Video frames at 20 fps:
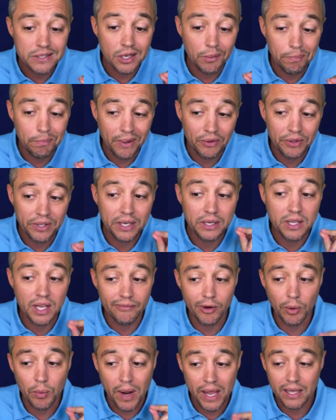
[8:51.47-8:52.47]
a Million
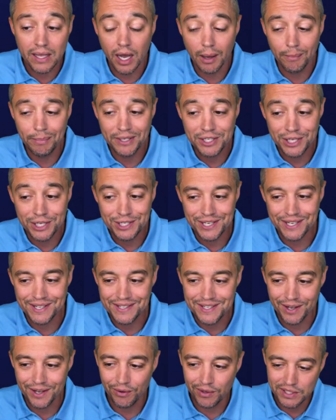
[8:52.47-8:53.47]
giveaway competition.
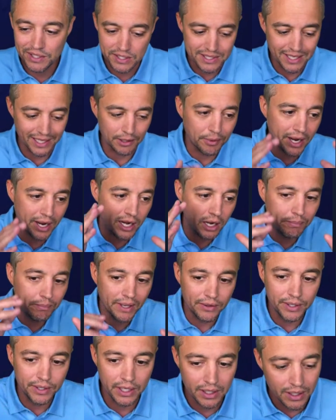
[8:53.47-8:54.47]
So to celebrate a
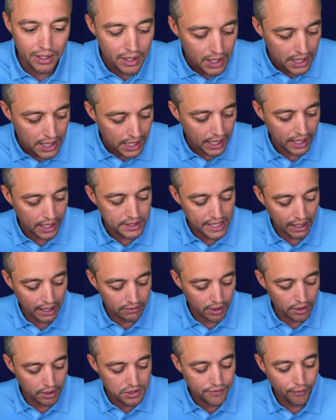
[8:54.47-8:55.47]
million
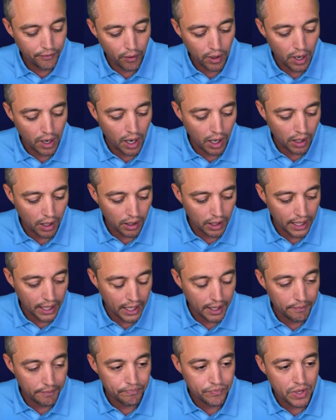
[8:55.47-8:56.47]
downloads for
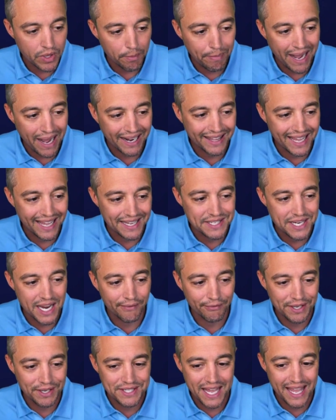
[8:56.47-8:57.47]
our podcast,
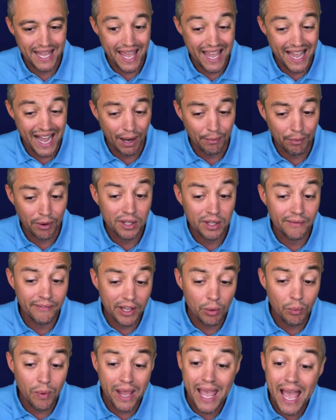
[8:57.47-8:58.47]
Everyday AI, we're giving
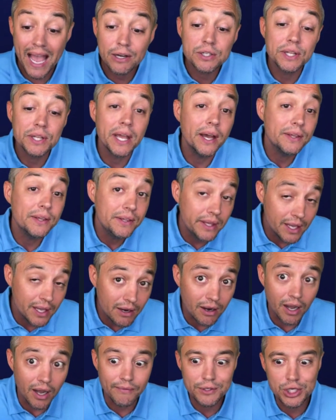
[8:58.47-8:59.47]
away actually a year
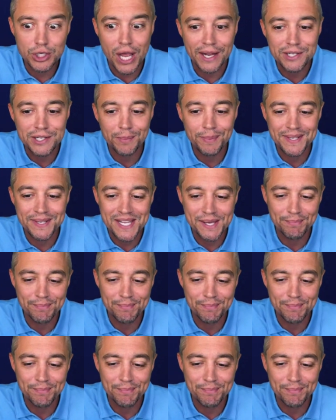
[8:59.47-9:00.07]
of ChatGPT